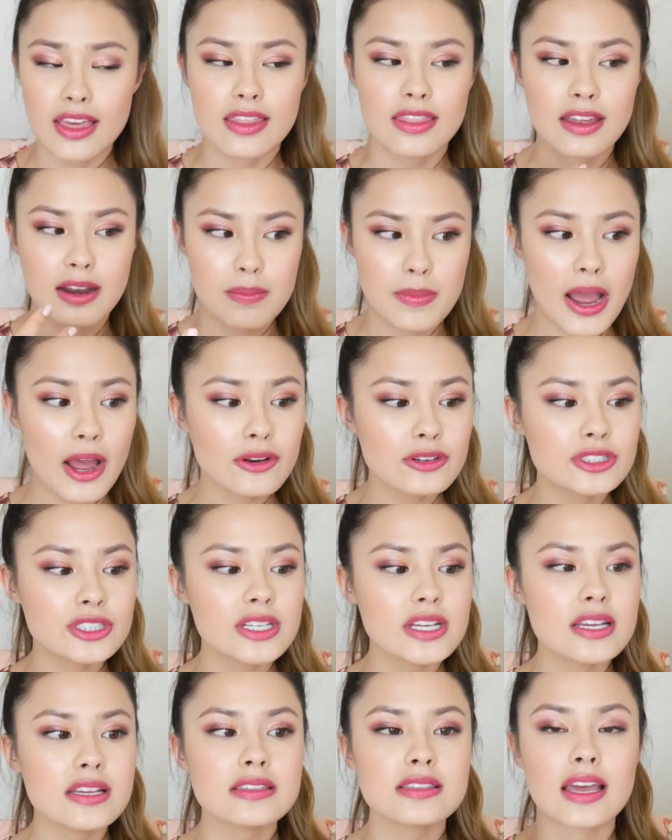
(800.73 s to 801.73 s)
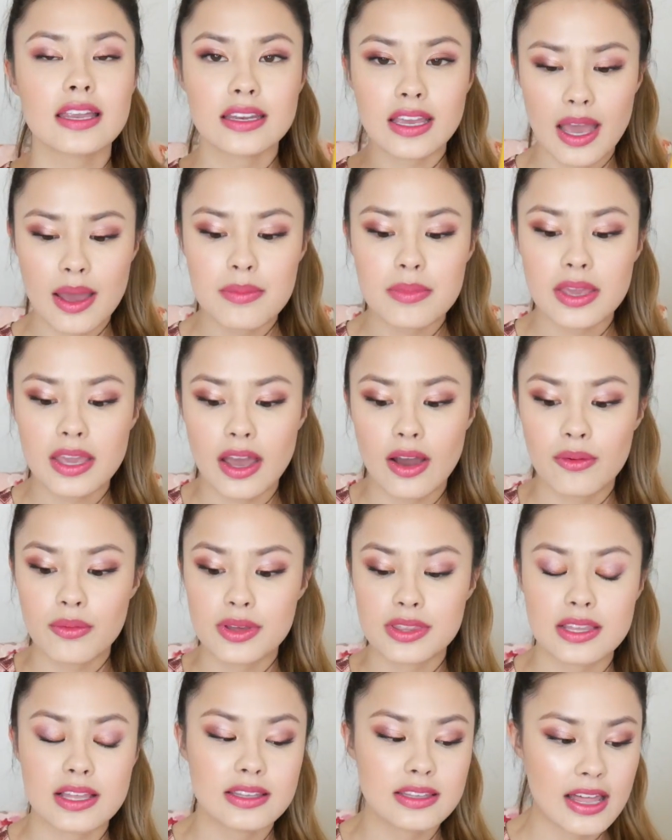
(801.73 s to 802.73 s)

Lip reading: their boundaries and coming out with a